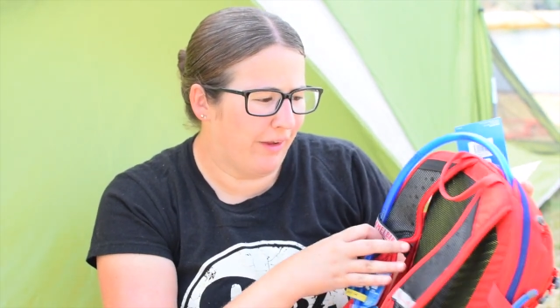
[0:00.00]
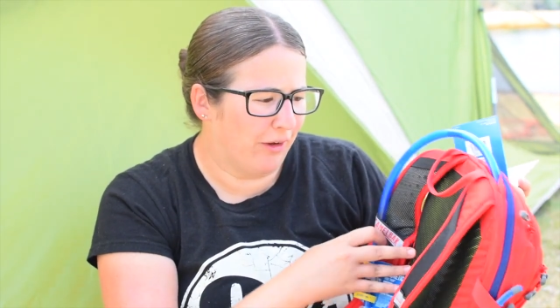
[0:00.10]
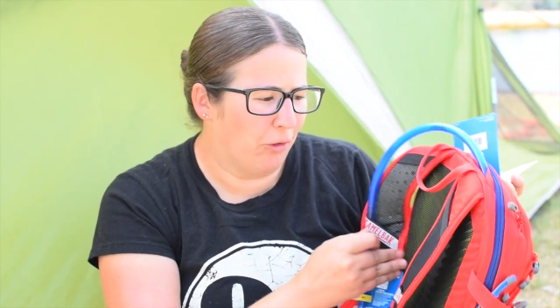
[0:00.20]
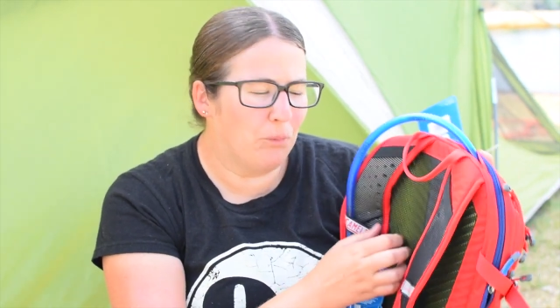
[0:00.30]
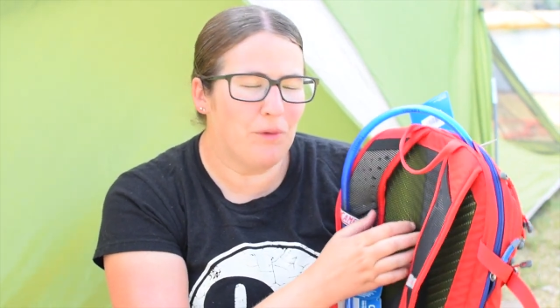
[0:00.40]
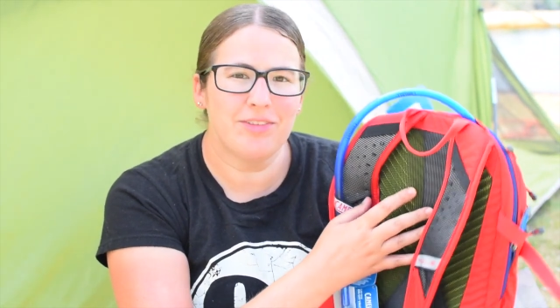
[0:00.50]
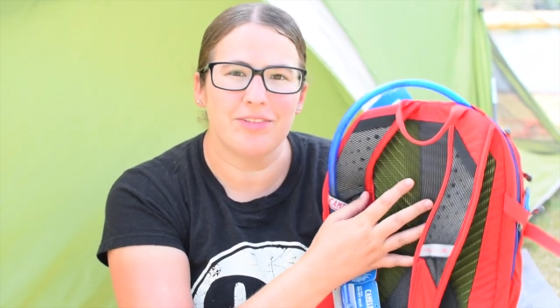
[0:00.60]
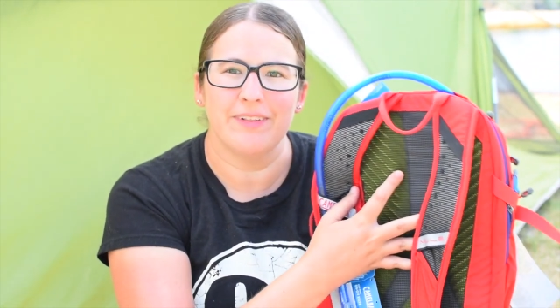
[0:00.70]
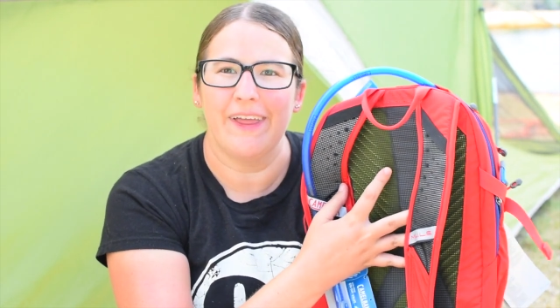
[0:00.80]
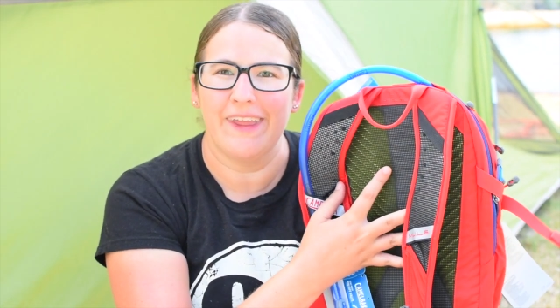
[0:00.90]
I always
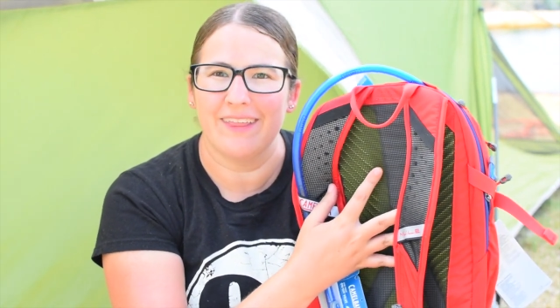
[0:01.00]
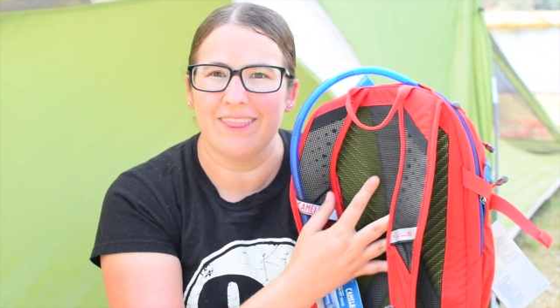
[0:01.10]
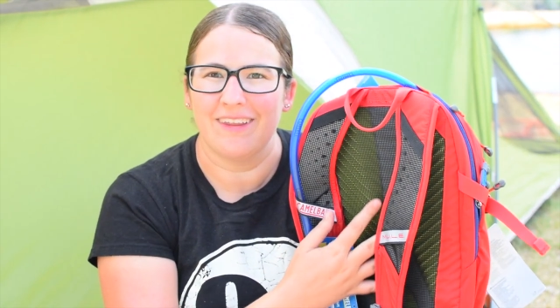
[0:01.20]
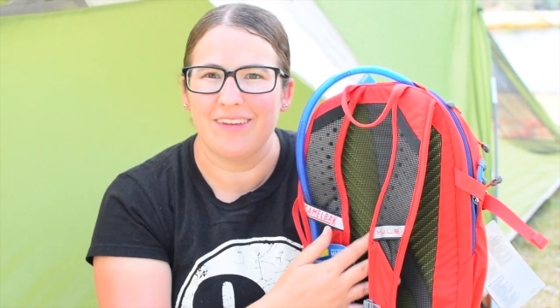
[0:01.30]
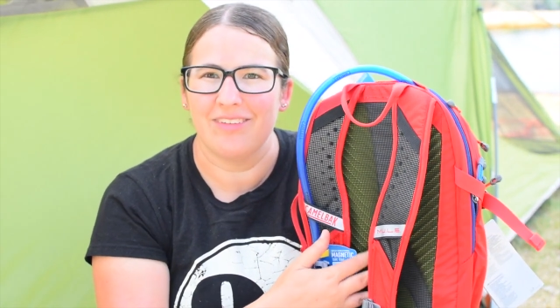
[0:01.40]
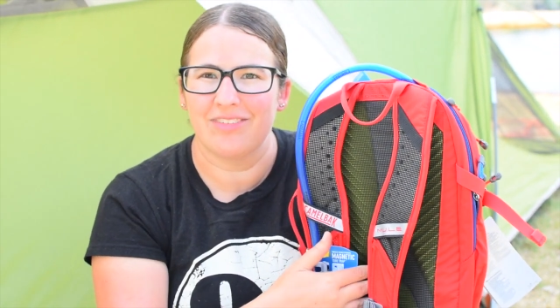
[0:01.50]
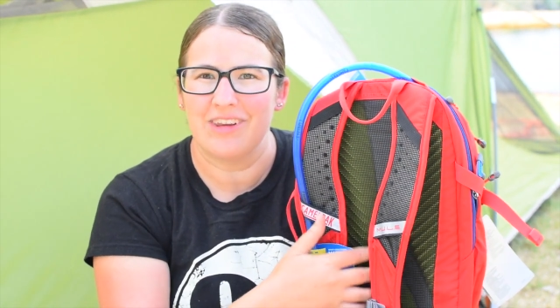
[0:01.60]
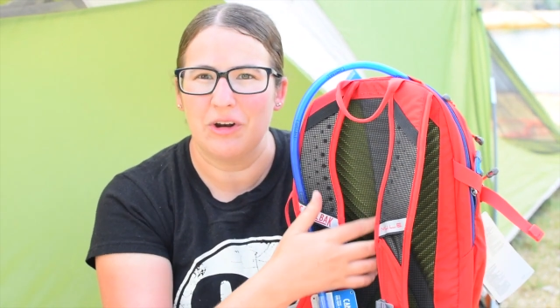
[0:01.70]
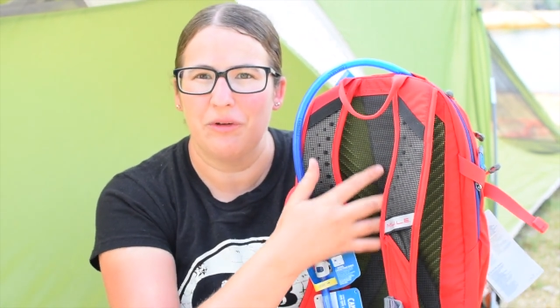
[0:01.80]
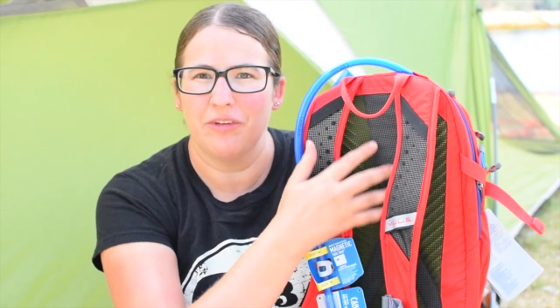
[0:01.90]
like these,
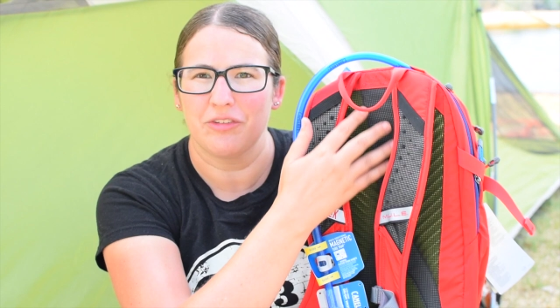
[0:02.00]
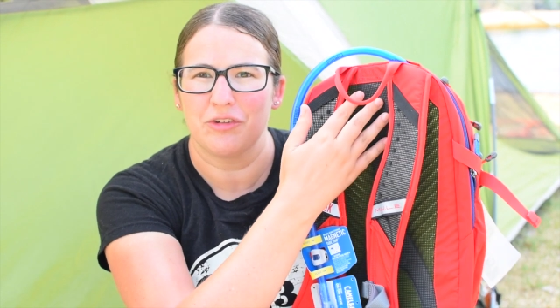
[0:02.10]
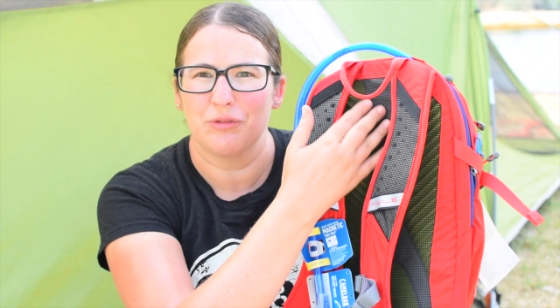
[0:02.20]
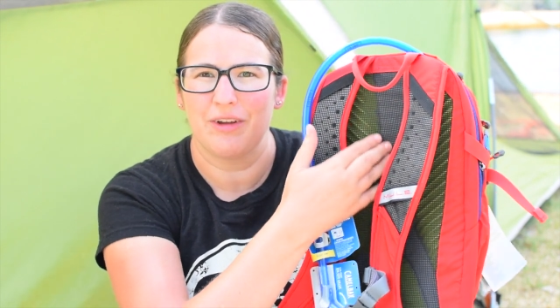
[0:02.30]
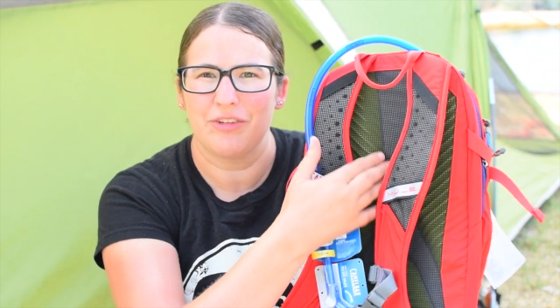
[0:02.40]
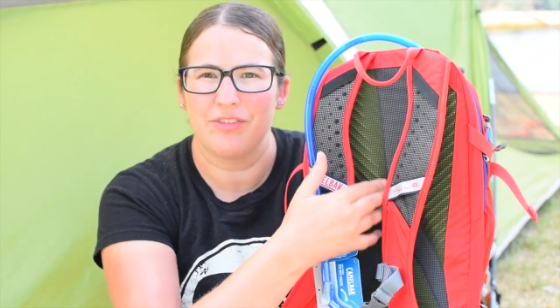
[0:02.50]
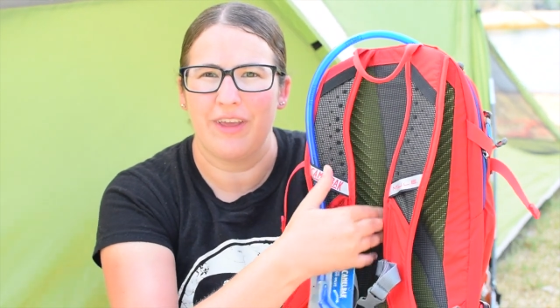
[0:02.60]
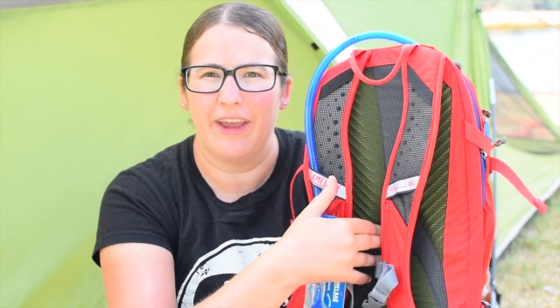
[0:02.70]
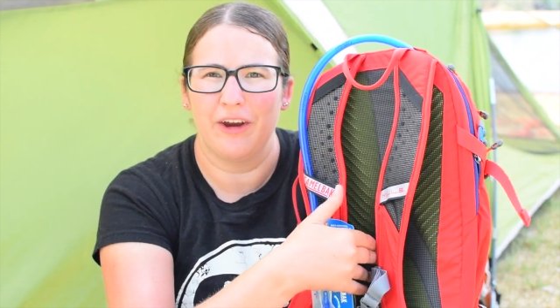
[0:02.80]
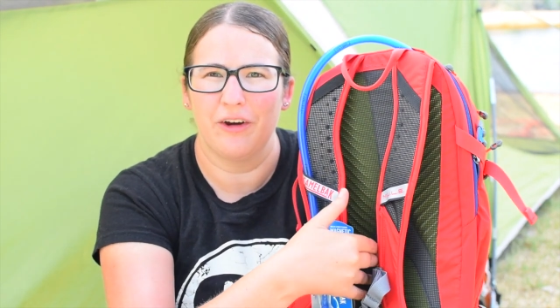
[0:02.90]
because it directs the
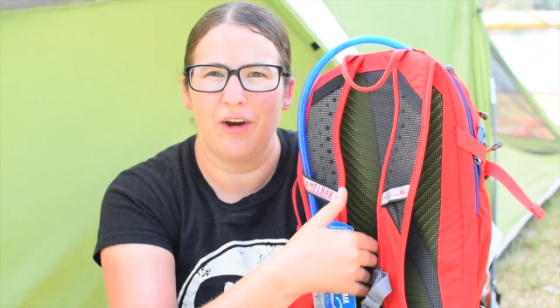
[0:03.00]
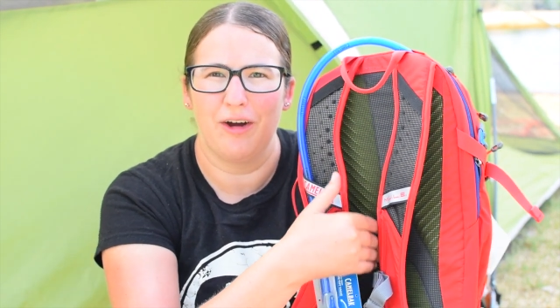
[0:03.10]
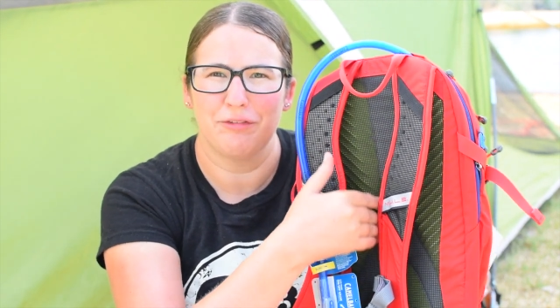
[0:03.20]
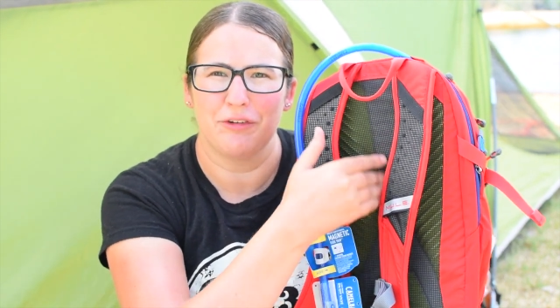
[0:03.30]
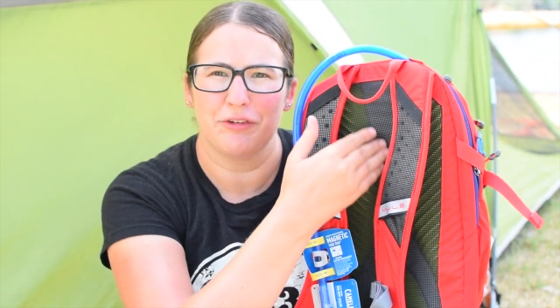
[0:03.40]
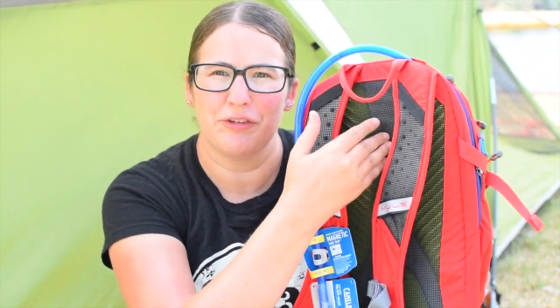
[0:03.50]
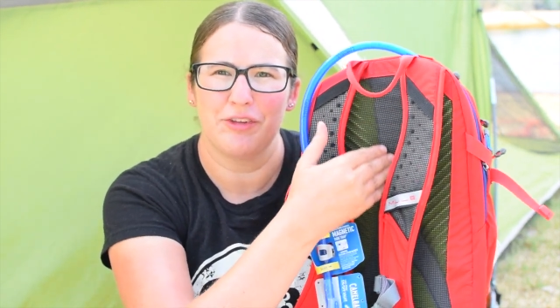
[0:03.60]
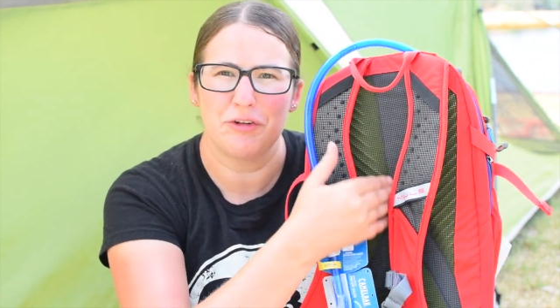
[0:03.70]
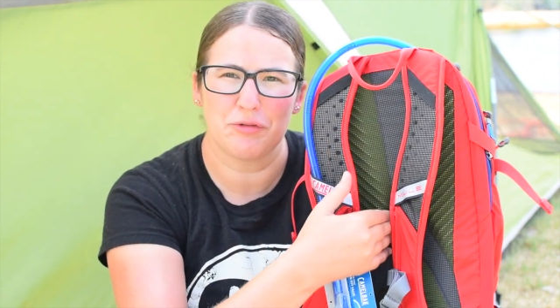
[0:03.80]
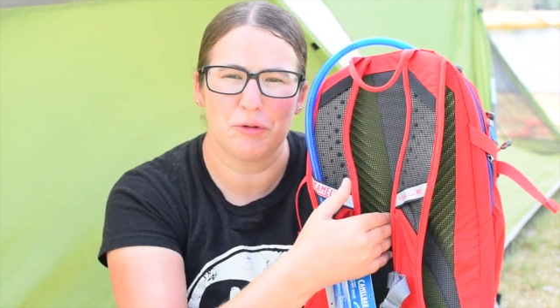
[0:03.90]
air off your
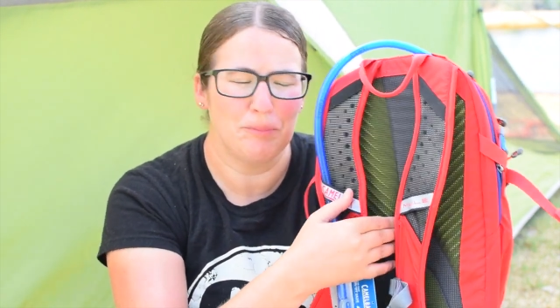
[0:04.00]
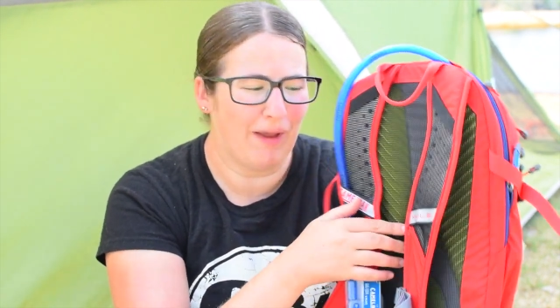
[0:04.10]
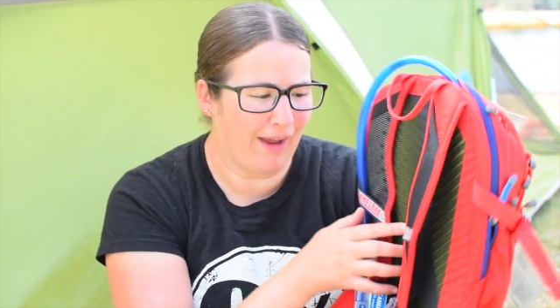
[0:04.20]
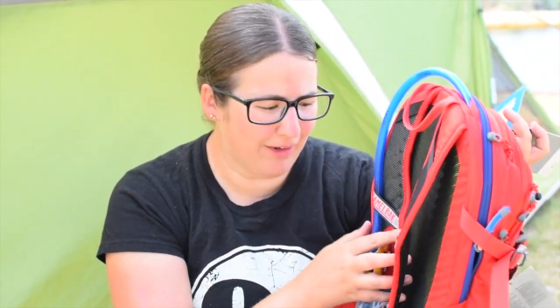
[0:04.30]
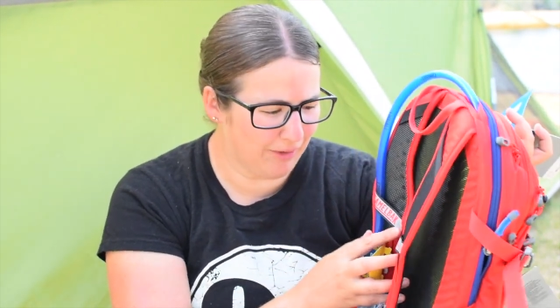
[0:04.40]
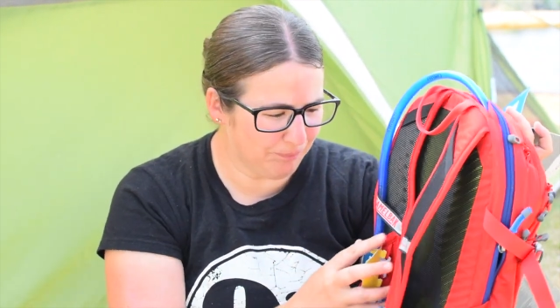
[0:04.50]
central back